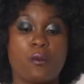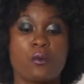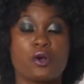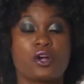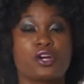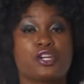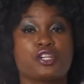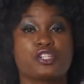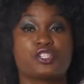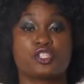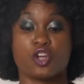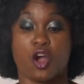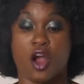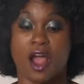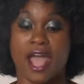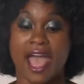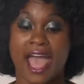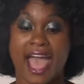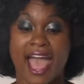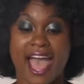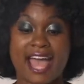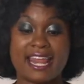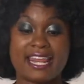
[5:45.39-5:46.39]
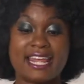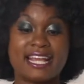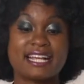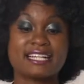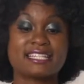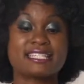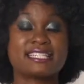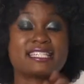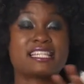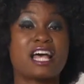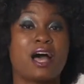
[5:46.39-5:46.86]
we're gonna start adding
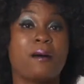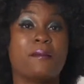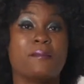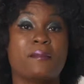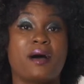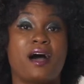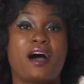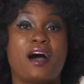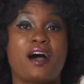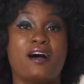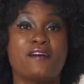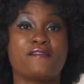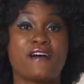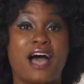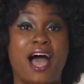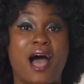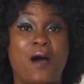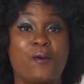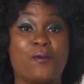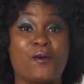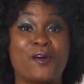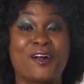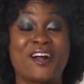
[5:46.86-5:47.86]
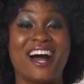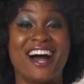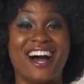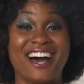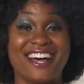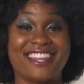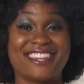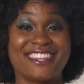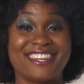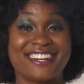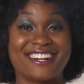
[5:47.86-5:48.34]
some of our
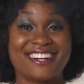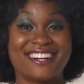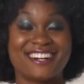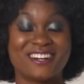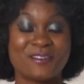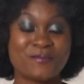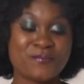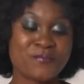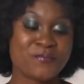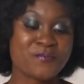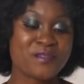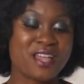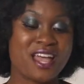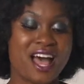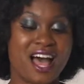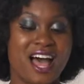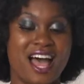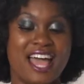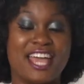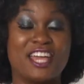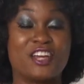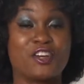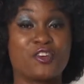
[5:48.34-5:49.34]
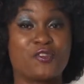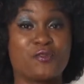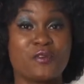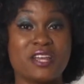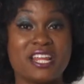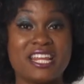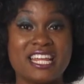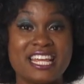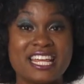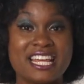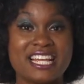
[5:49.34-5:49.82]
other
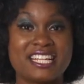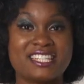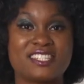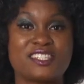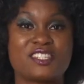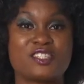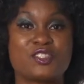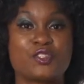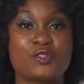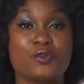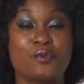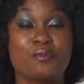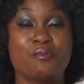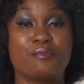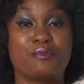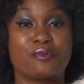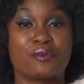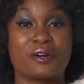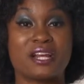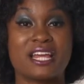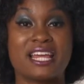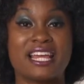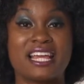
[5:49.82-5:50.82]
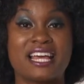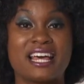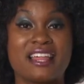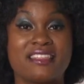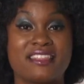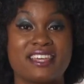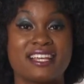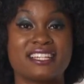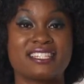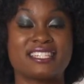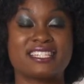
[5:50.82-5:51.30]
ingredients to bring
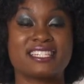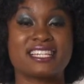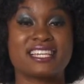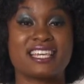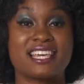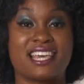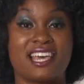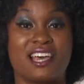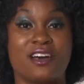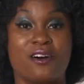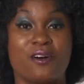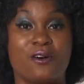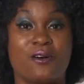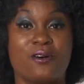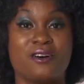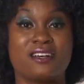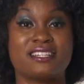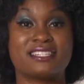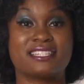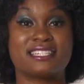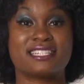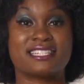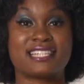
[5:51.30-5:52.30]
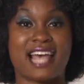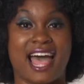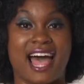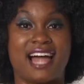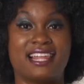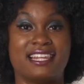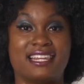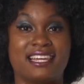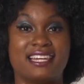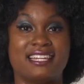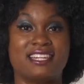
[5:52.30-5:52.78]
this kale
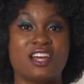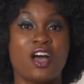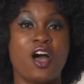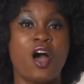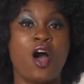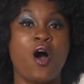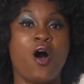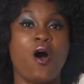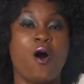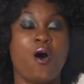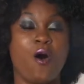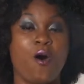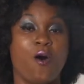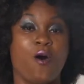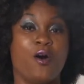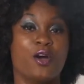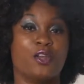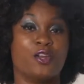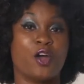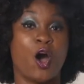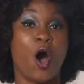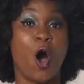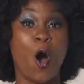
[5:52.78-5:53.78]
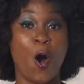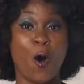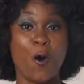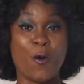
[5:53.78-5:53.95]
salad on home.